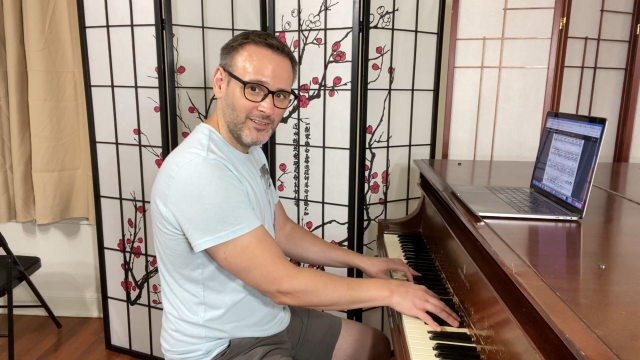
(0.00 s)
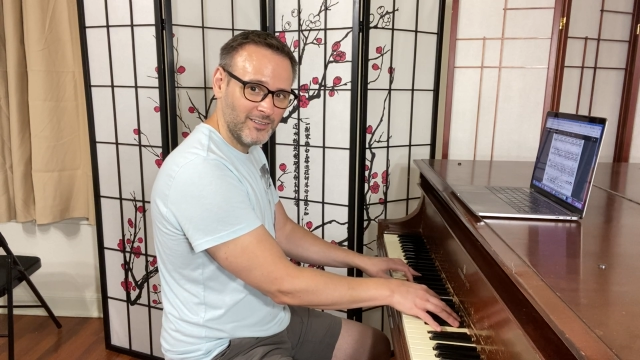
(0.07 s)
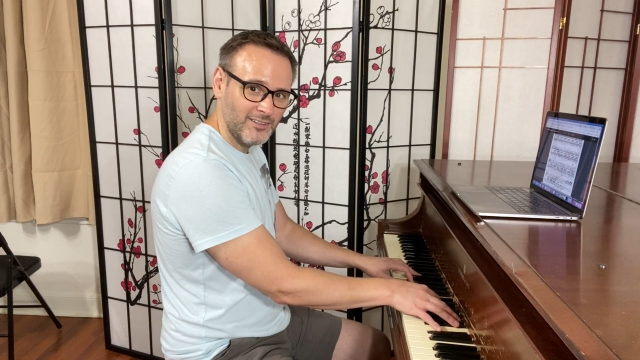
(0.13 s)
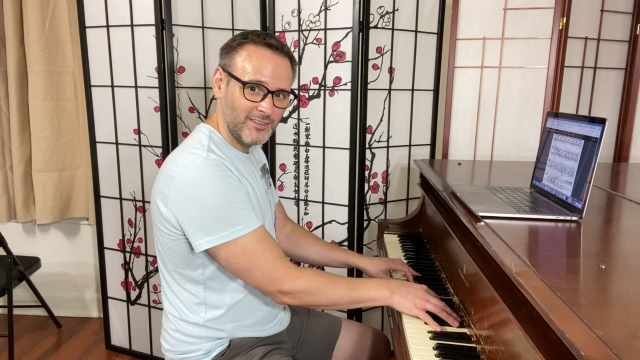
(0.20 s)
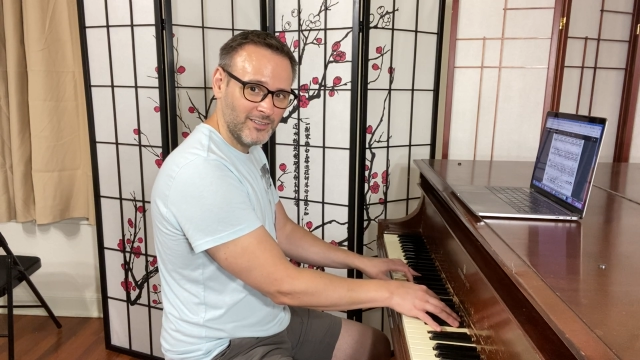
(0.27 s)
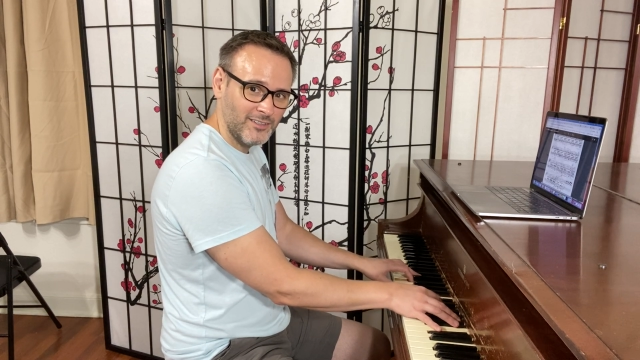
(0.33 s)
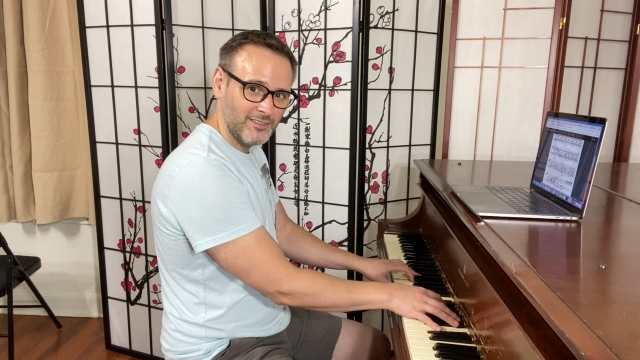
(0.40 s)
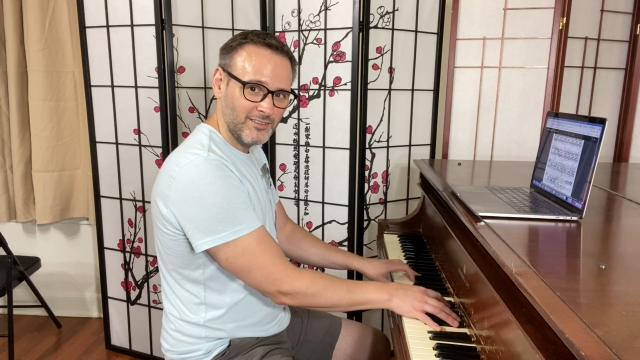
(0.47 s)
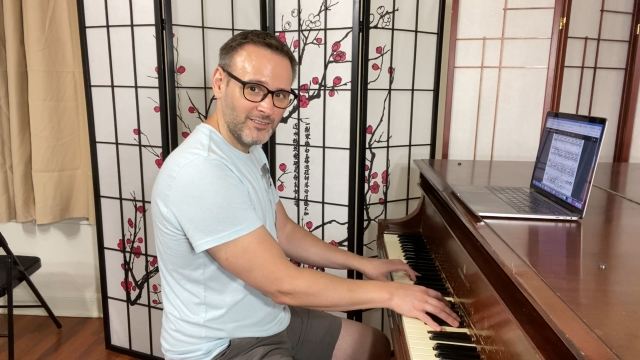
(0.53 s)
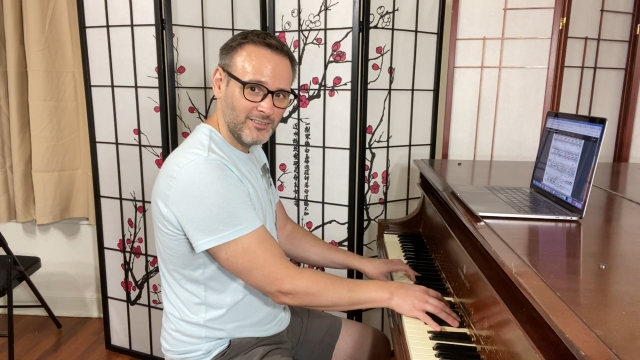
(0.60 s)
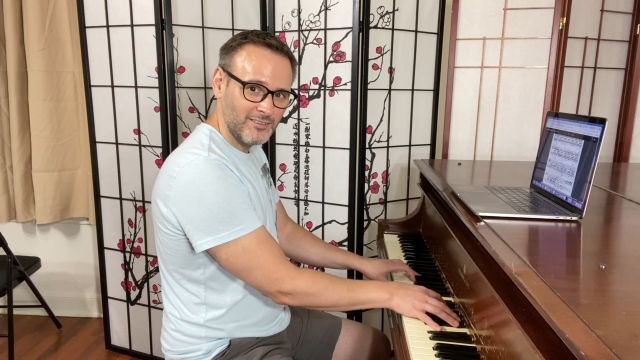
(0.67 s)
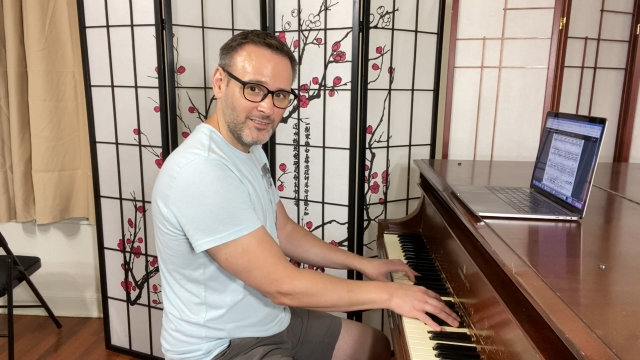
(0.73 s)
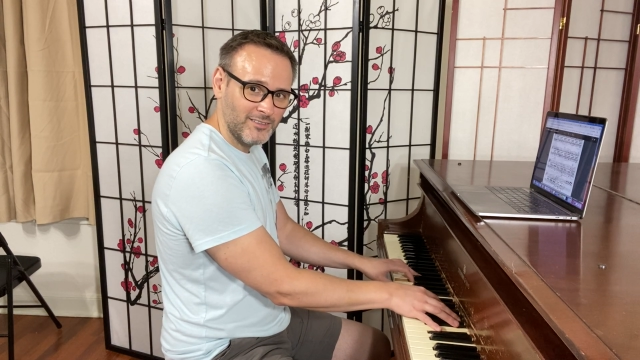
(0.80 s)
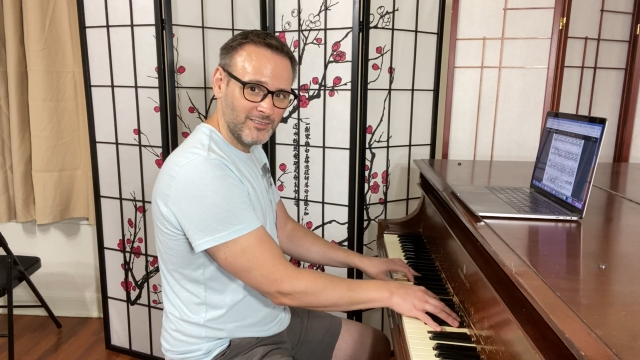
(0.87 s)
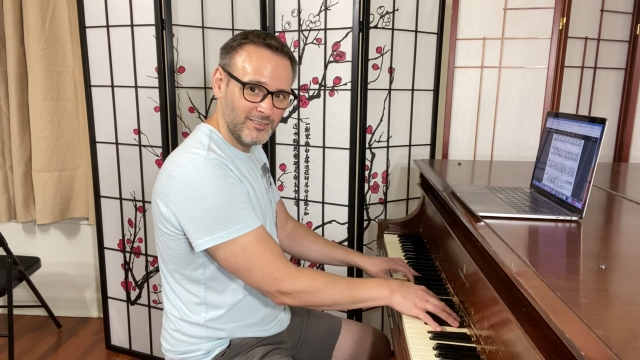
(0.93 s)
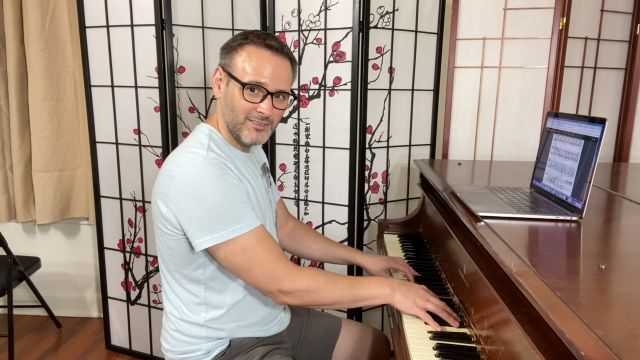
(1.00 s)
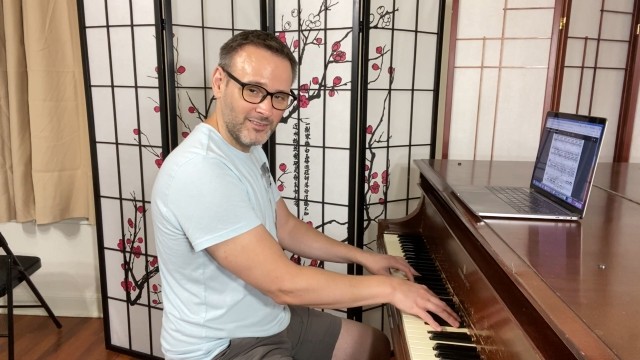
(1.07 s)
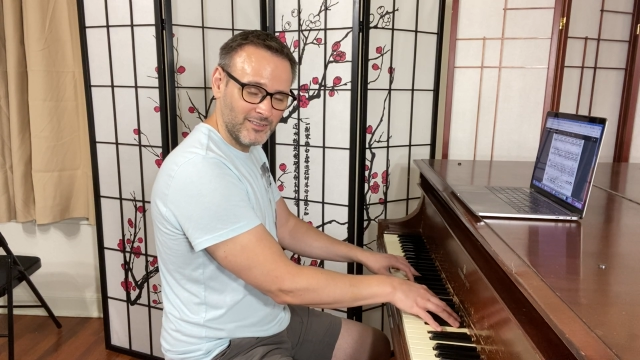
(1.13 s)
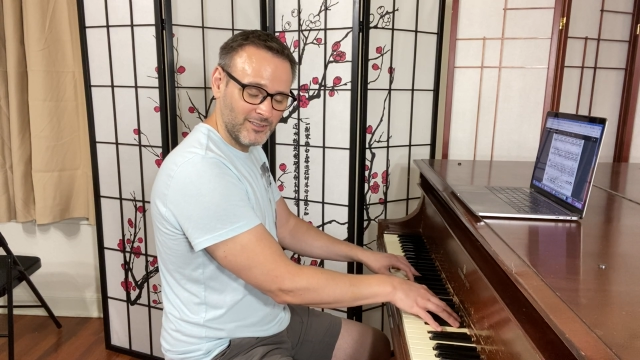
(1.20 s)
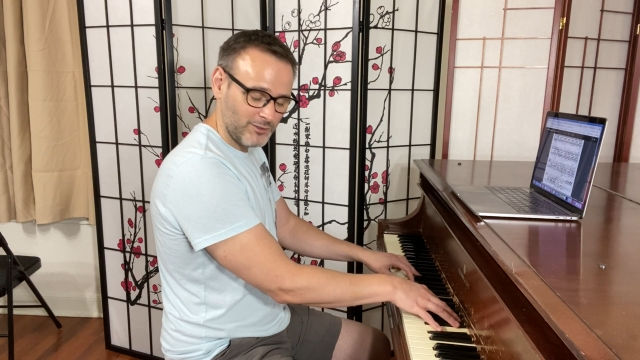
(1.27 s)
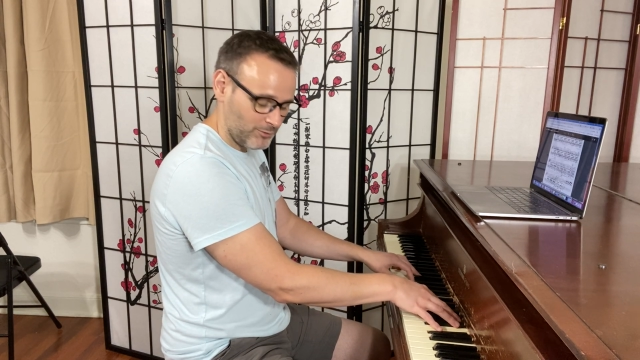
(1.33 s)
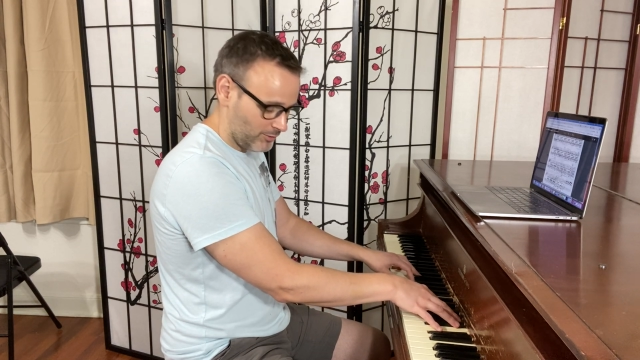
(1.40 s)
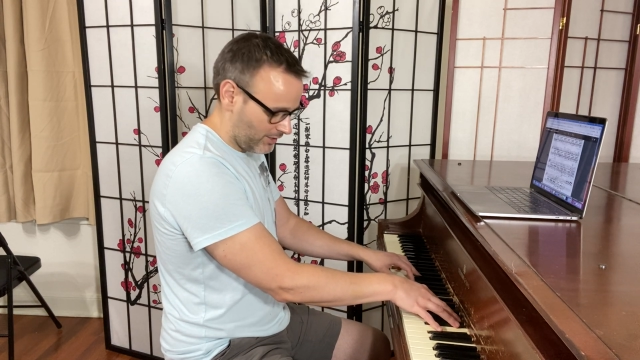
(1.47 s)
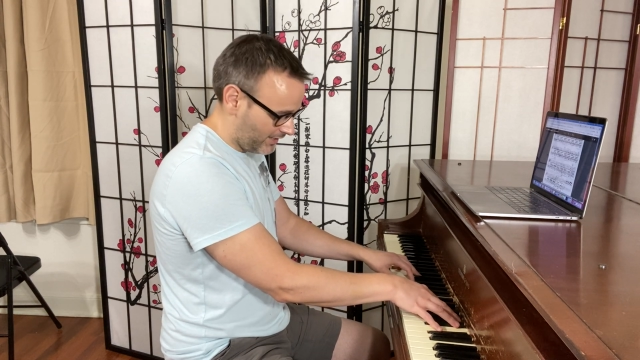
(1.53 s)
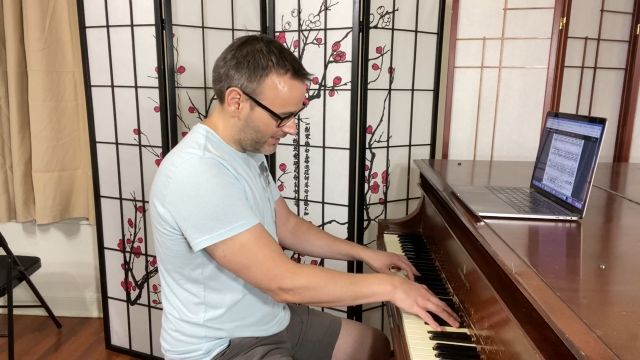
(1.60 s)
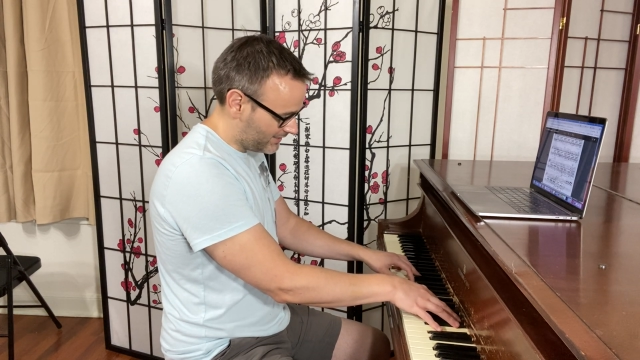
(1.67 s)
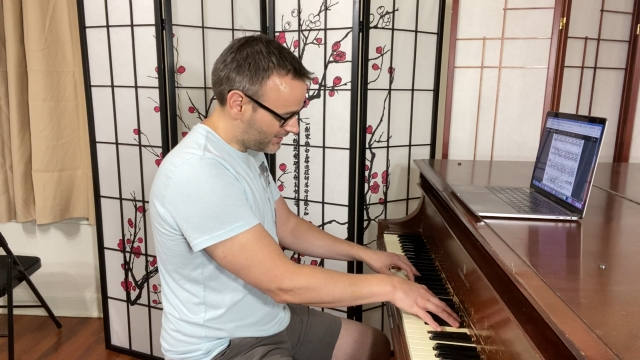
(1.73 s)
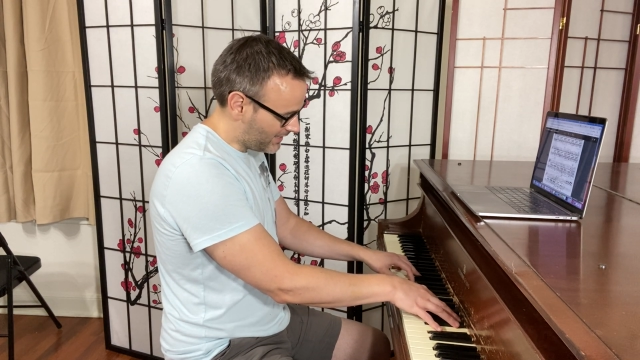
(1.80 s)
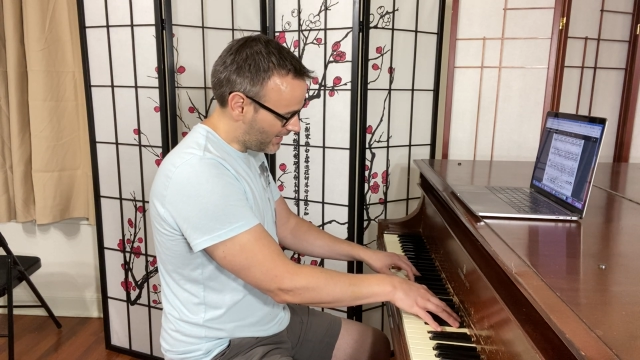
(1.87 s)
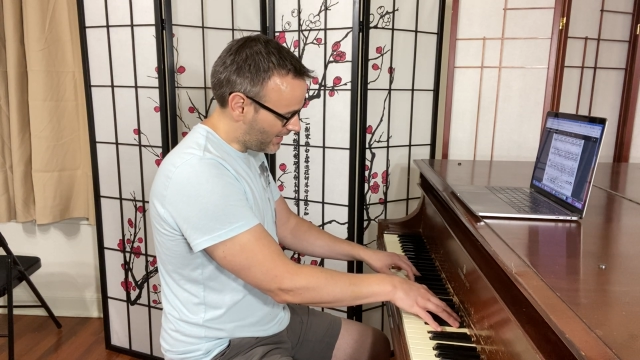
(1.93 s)

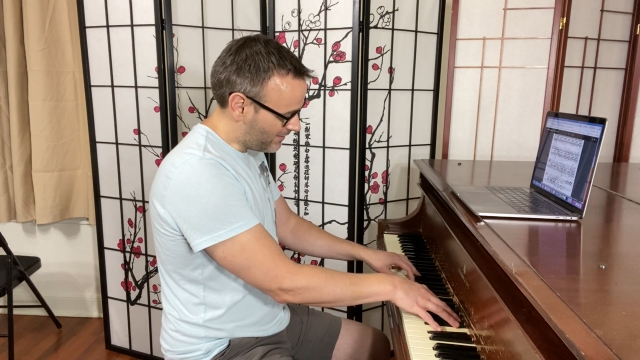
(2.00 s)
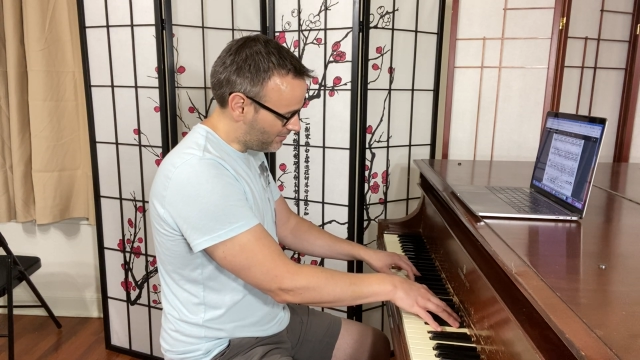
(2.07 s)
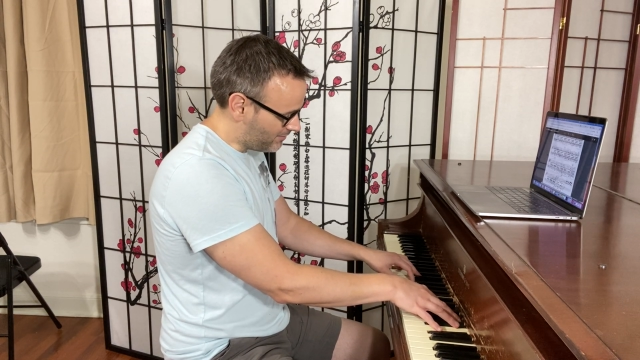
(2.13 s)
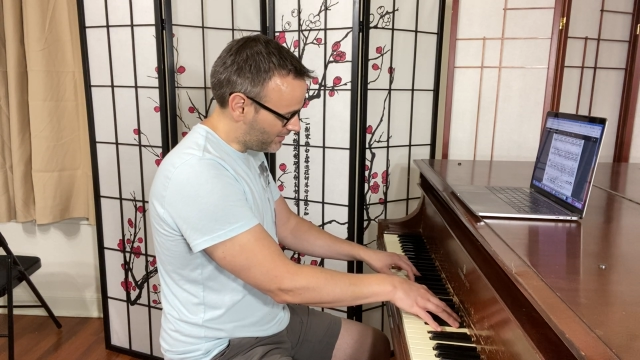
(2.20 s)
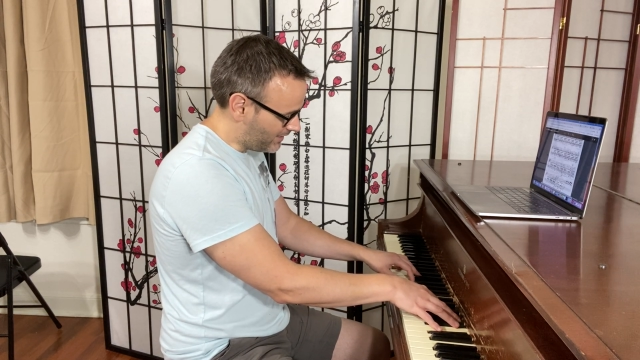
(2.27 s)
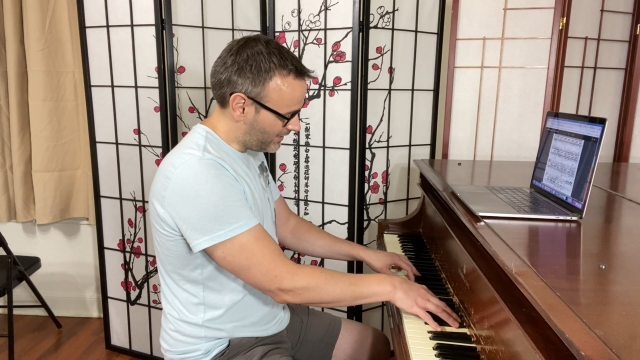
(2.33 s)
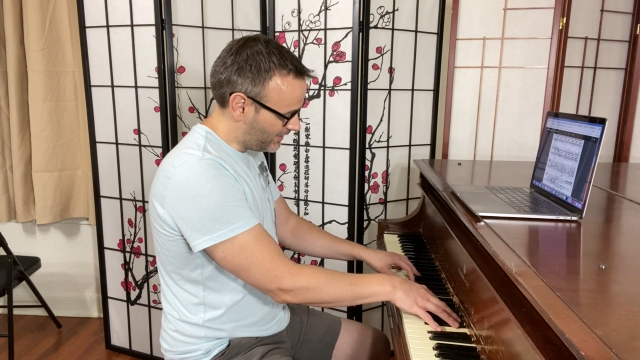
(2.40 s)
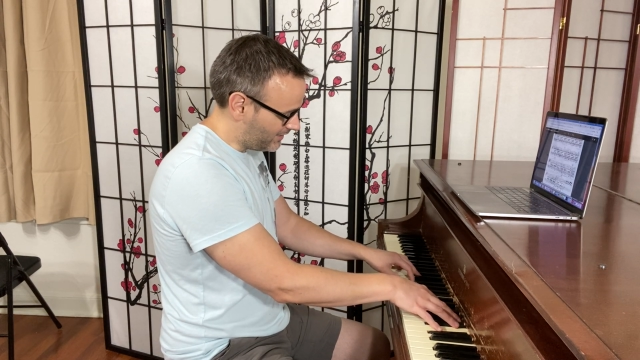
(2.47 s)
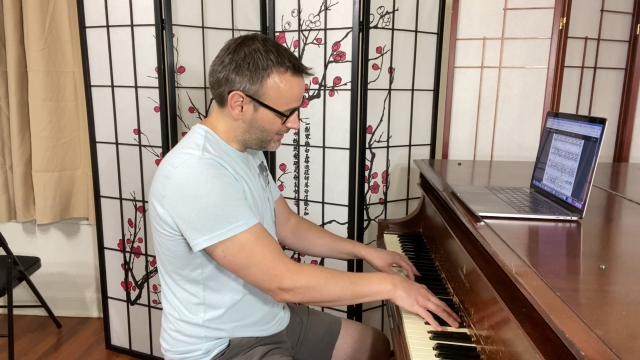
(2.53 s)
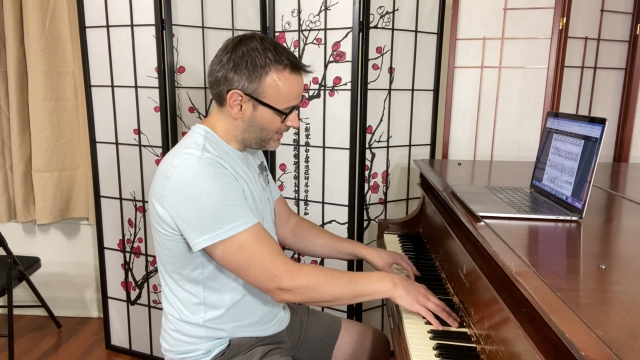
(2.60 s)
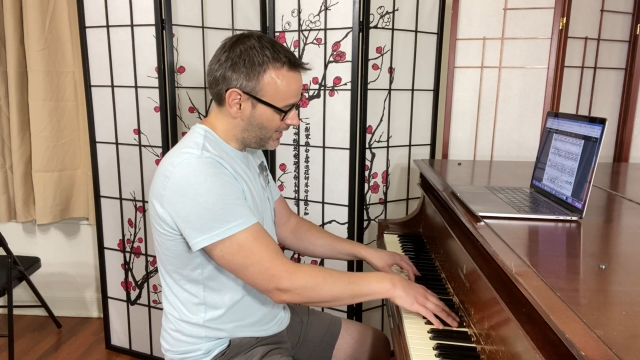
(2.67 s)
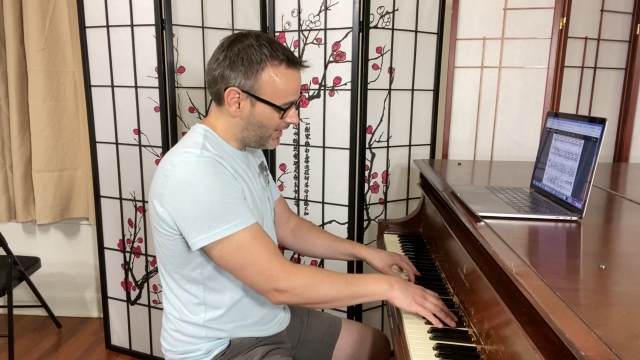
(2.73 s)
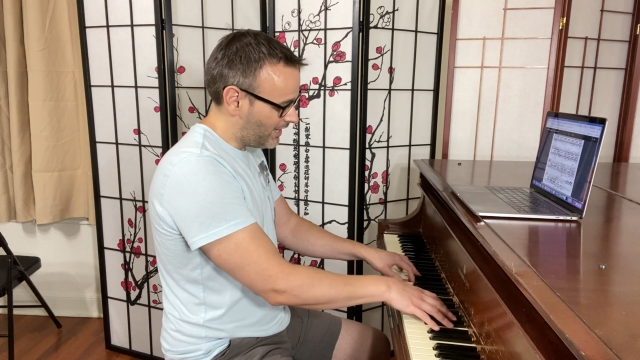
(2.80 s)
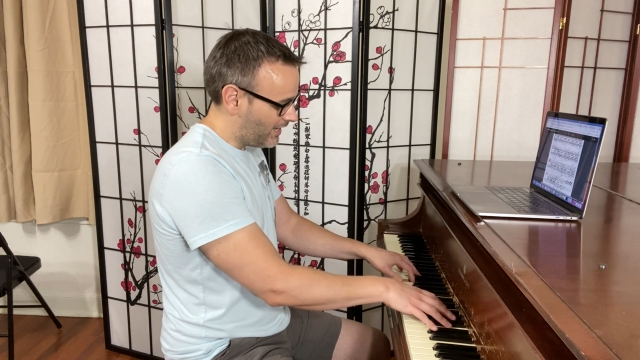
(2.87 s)
right? And then